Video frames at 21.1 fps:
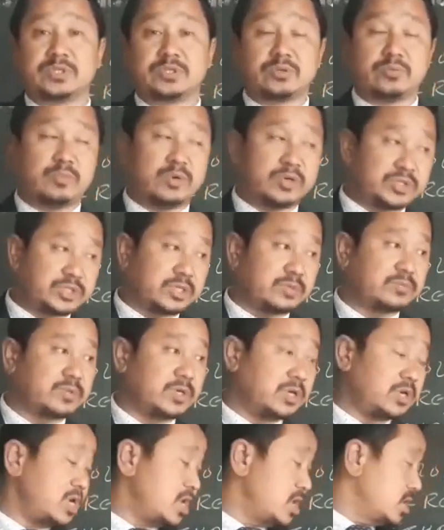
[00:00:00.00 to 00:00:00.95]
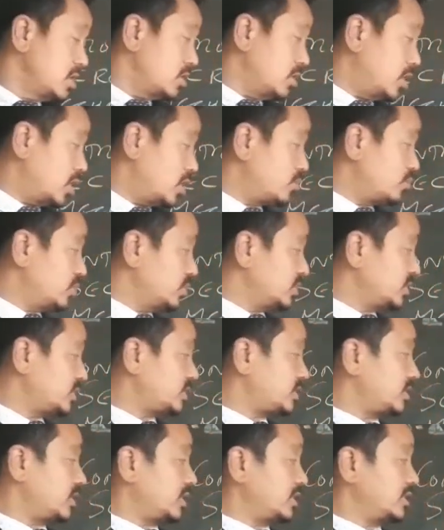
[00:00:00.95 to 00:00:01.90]
So most of the
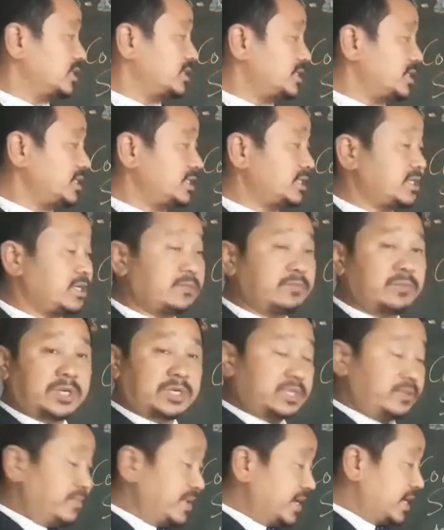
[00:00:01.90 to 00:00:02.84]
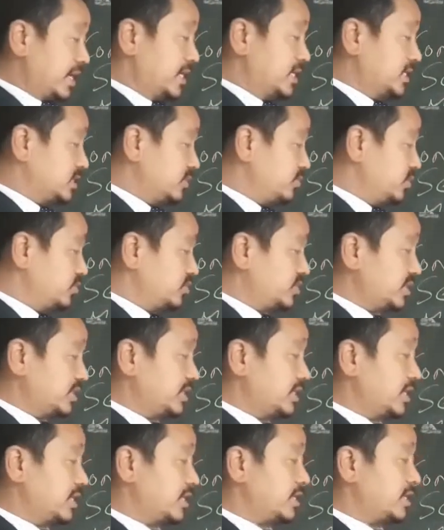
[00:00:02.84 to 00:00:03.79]
hormones or the system or the mechanism you see
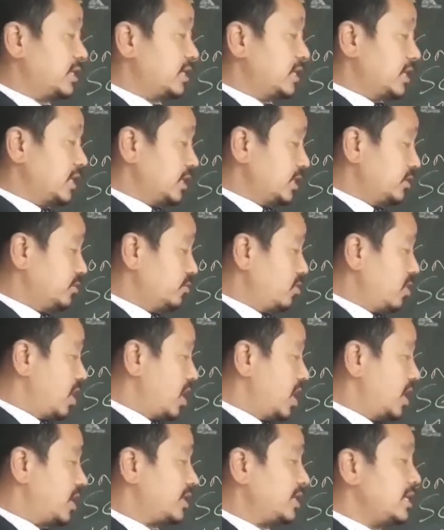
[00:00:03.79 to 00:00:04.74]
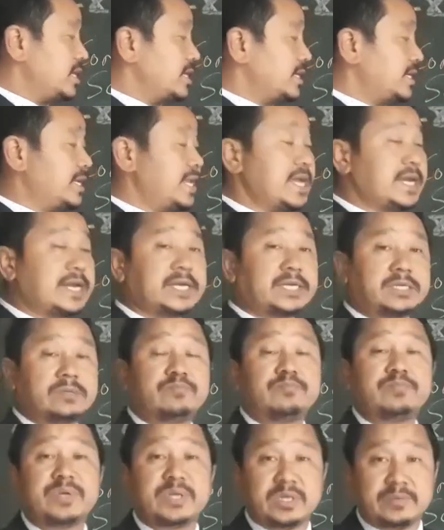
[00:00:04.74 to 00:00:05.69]
there are
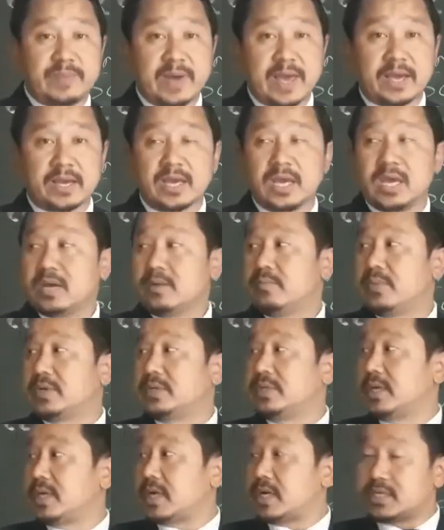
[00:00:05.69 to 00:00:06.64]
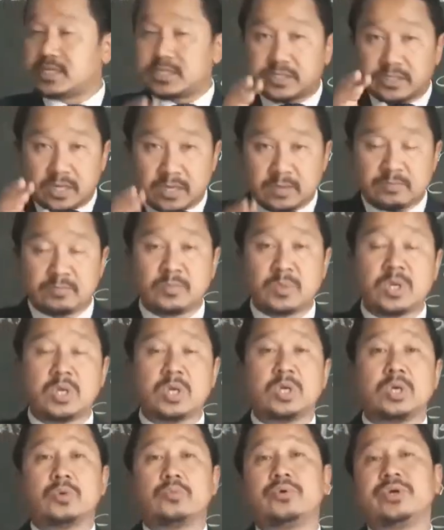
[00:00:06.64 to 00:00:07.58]
negative feedback, but there are some
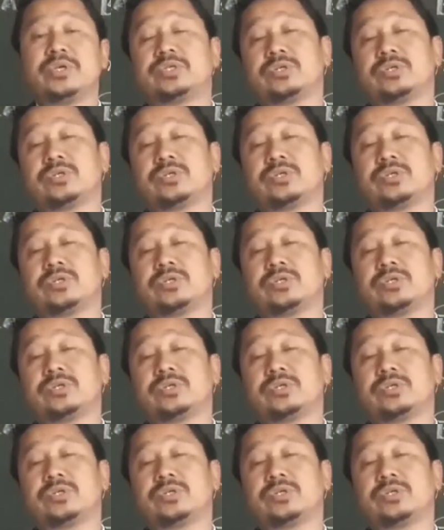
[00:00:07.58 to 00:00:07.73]
which